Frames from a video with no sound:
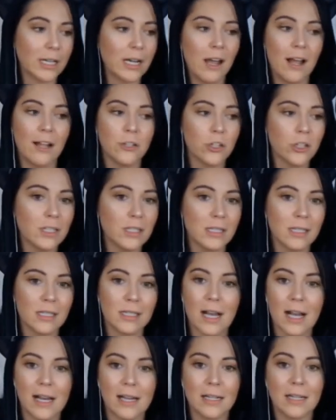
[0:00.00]
not just
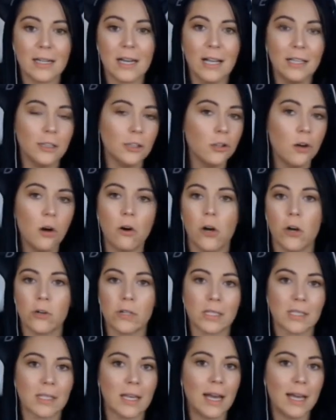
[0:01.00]
design, not logo
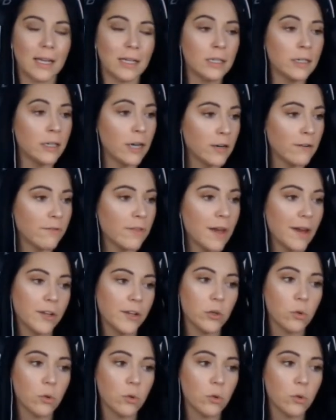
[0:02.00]
design, none of that.